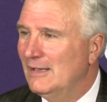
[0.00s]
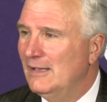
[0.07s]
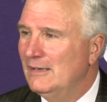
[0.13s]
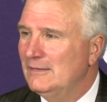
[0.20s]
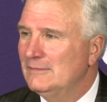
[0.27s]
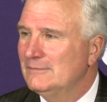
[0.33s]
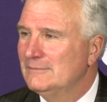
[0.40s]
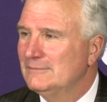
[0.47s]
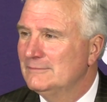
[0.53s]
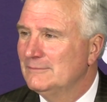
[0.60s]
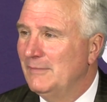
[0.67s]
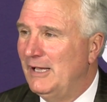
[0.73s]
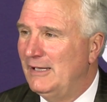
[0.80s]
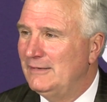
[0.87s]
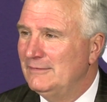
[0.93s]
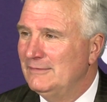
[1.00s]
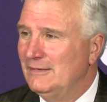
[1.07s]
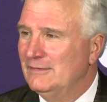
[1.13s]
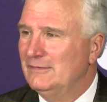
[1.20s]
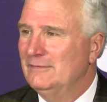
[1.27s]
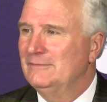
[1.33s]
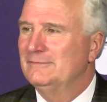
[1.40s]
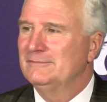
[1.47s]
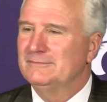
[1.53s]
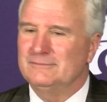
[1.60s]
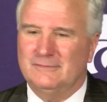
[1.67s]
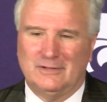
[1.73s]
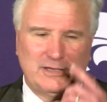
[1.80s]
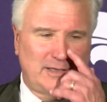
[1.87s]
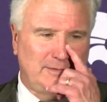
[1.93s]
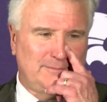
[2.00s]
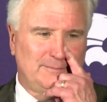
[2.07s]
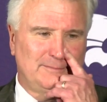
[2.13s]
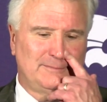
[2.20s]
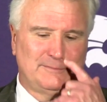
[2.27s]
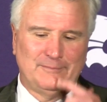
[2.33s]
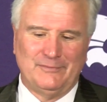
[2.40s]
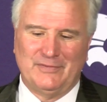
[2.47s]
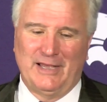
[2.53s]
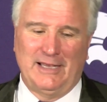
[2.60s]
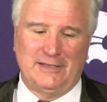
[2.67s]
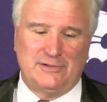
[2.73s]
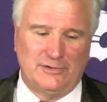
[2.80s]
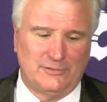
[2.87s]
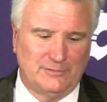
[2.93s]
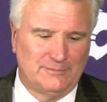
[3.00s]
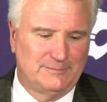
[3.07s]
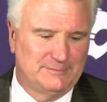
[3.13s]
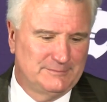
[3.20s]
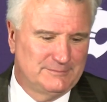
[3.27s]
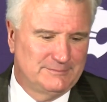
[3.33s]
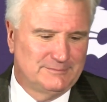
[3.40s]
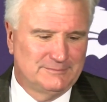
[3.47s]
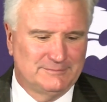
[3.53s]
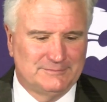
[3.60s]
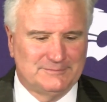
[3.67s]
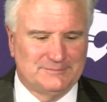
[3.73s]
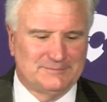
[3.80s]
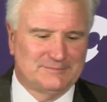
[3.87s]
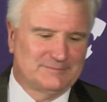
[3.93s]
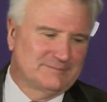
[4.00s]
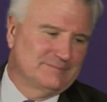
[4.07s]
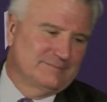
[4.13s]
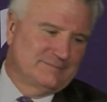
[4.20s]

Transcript: Got it, Matt. Nothing. Okay. Thank you. thank you. Yeah, thank you.